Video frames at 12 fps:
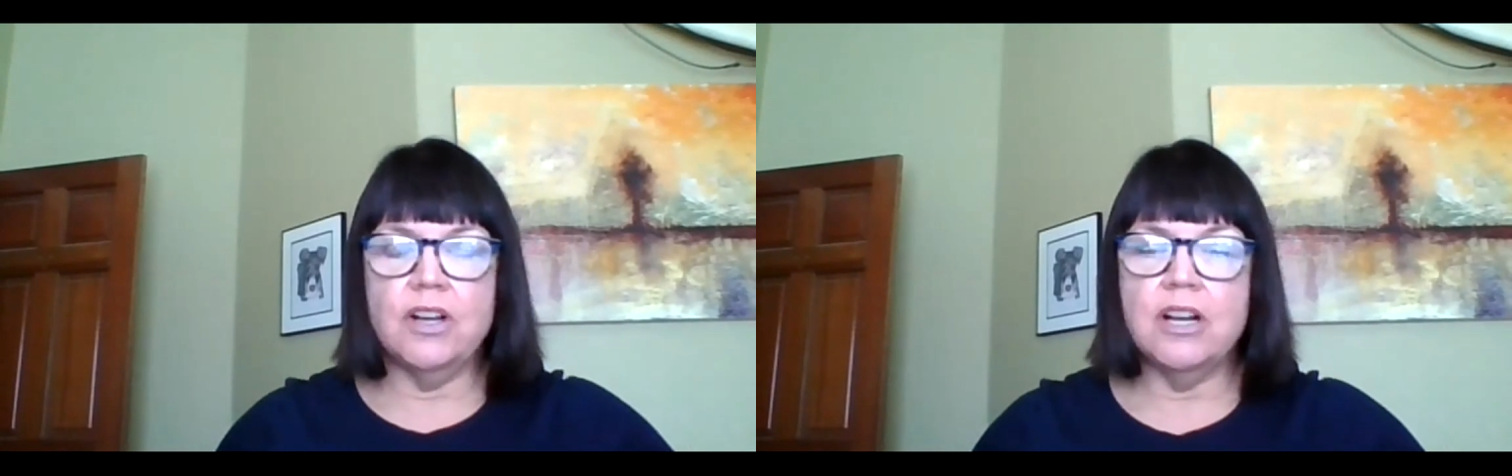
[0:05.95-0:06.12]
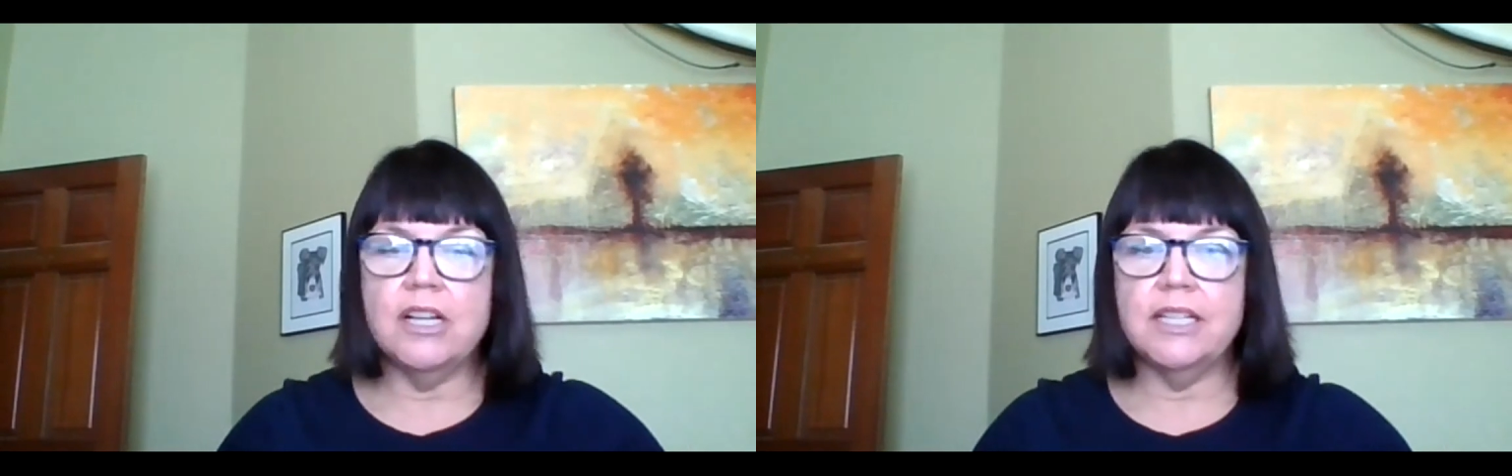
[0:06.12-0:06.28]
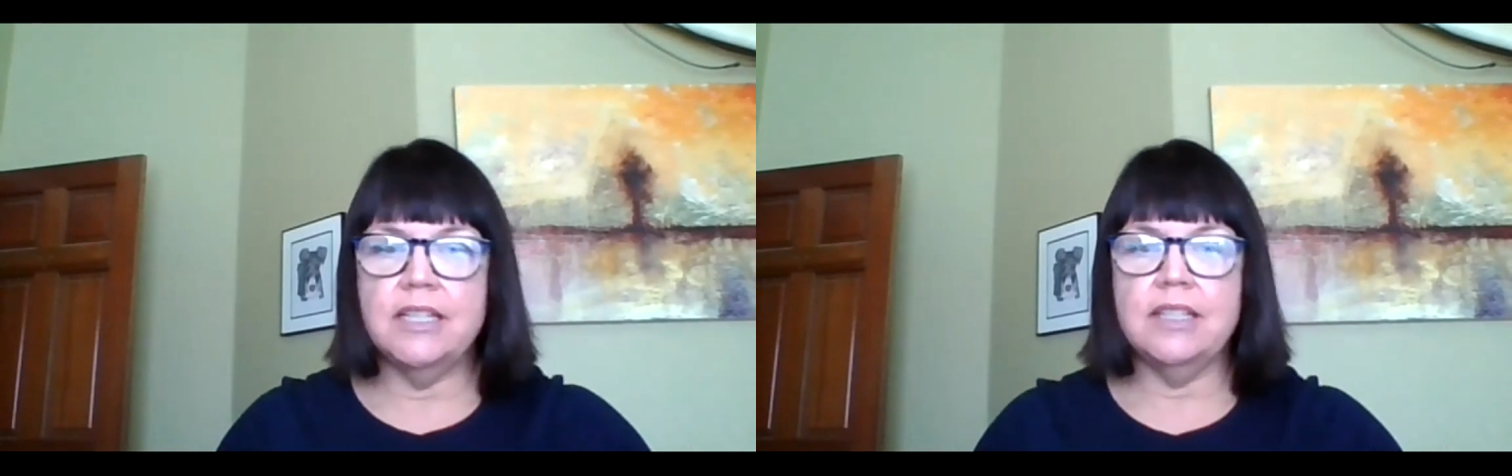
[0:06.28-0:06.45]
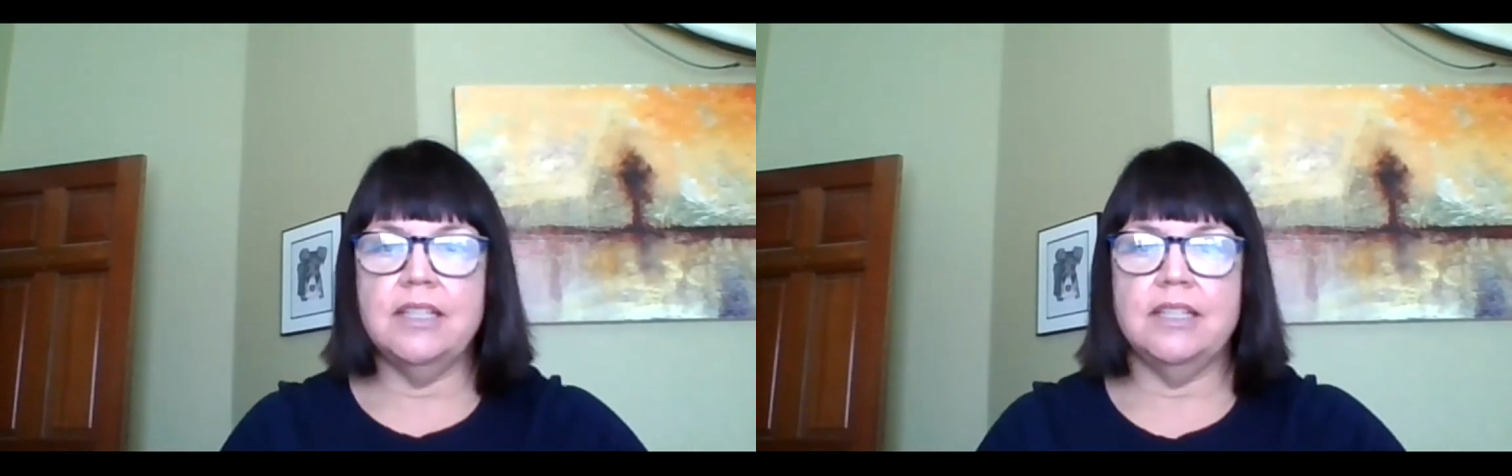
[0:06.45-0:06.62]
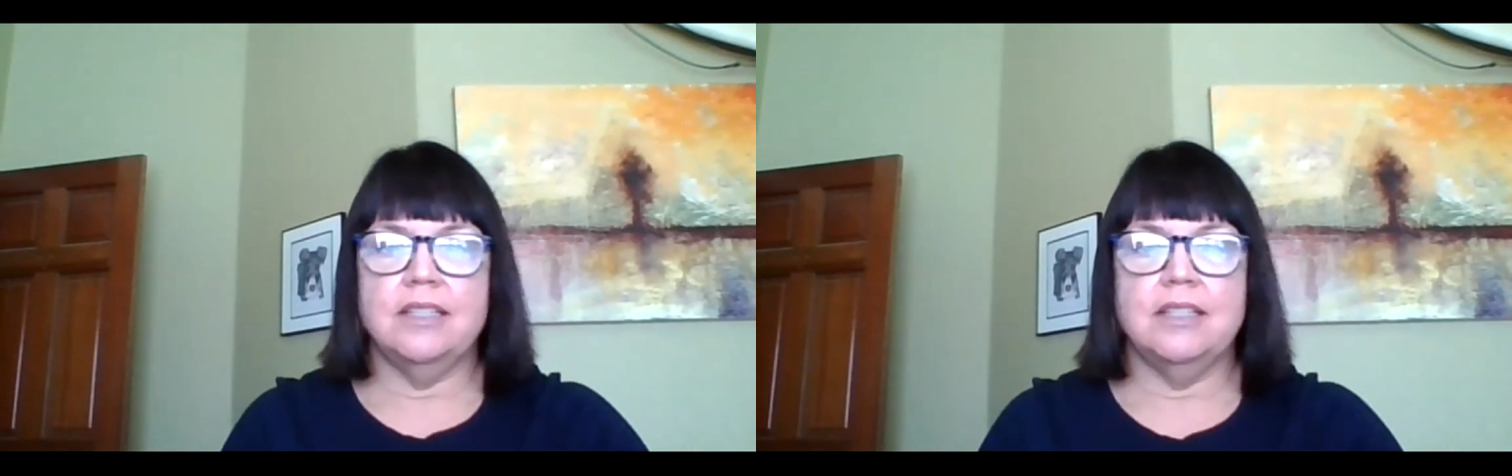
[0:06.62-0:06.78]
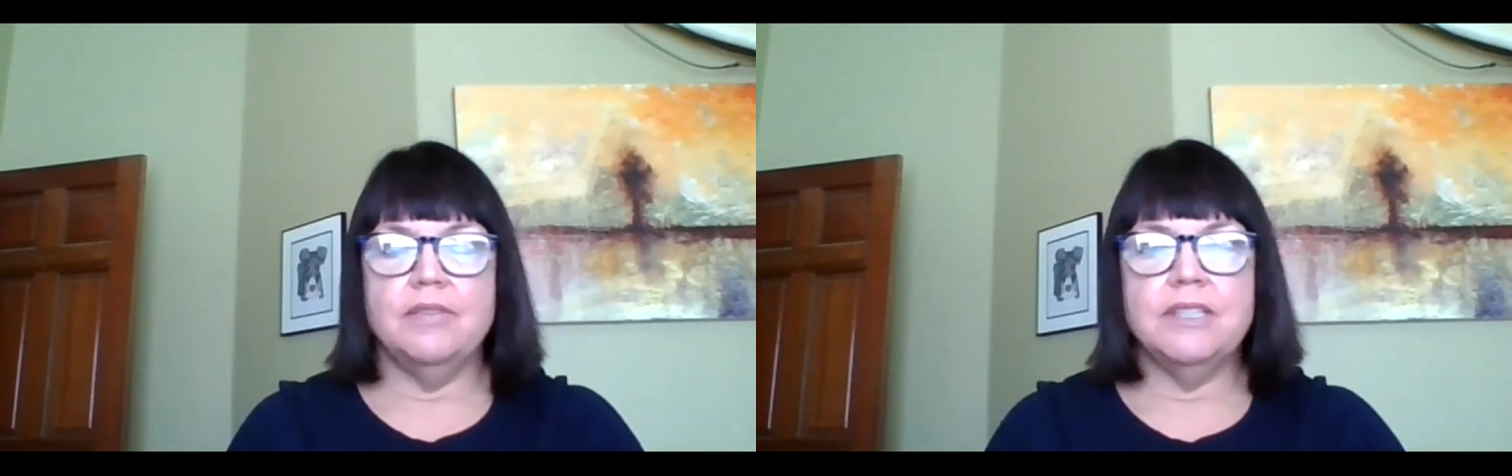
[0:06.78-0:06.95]
August
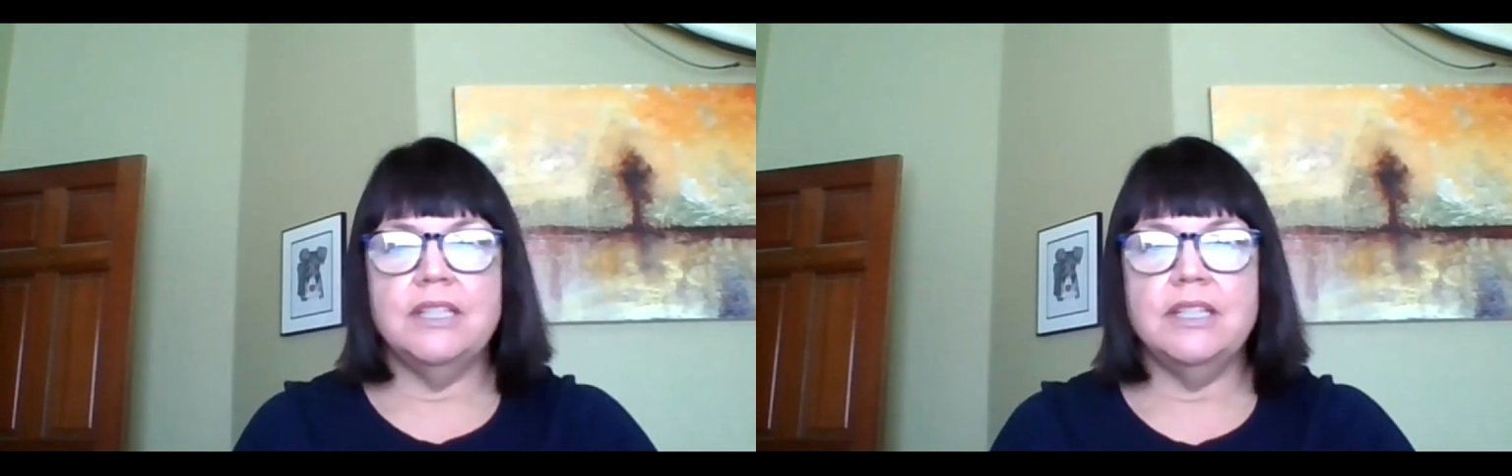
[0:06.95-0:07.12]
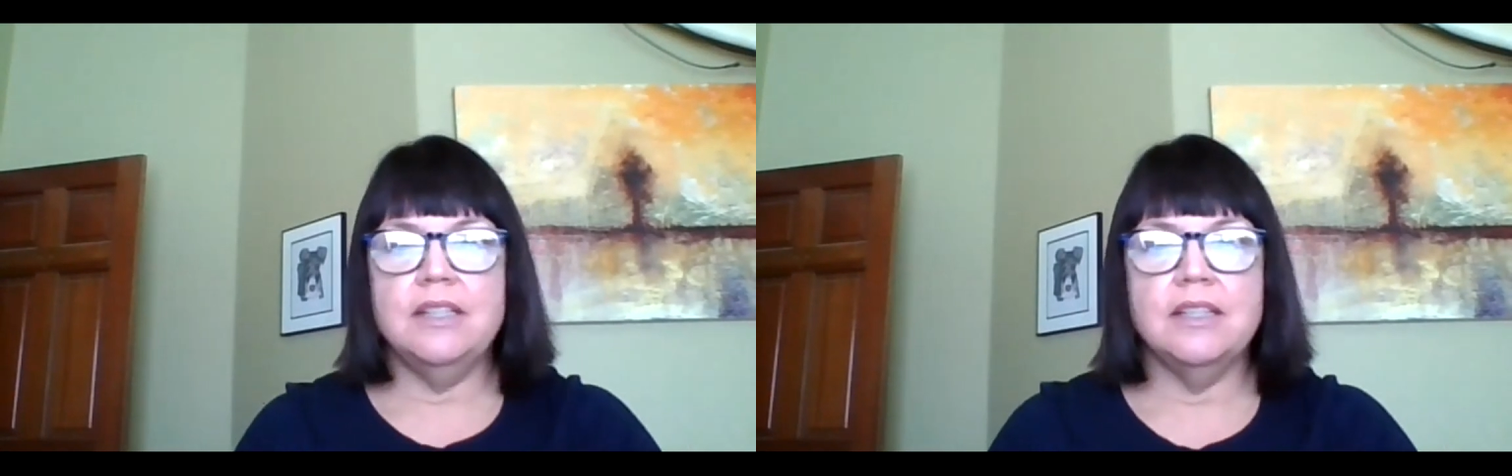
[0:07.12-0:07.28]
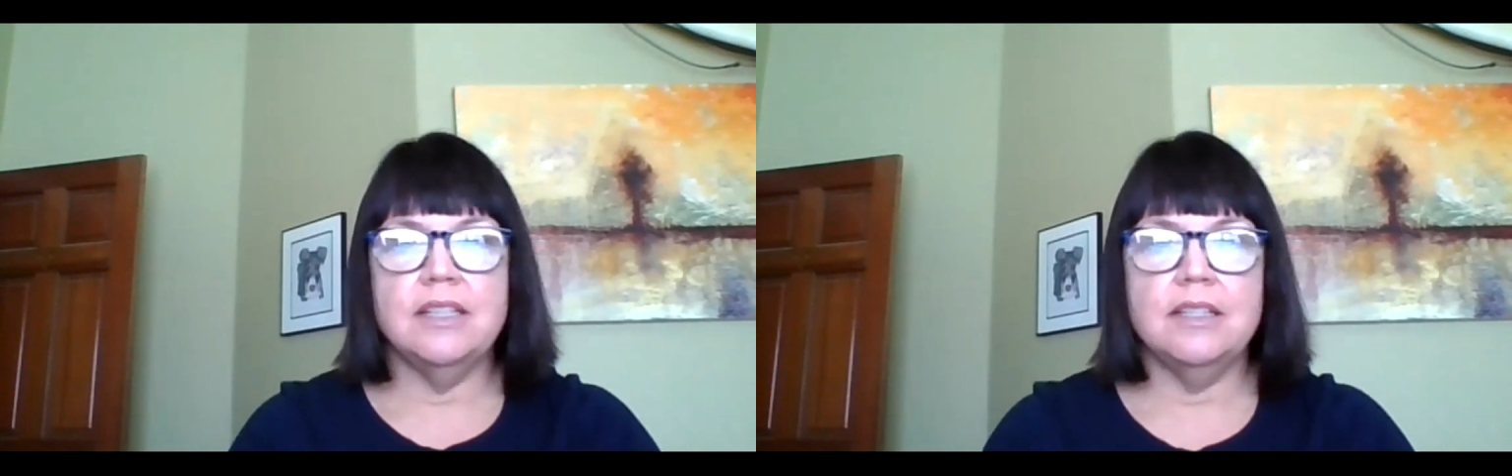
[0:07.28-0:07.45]
17th,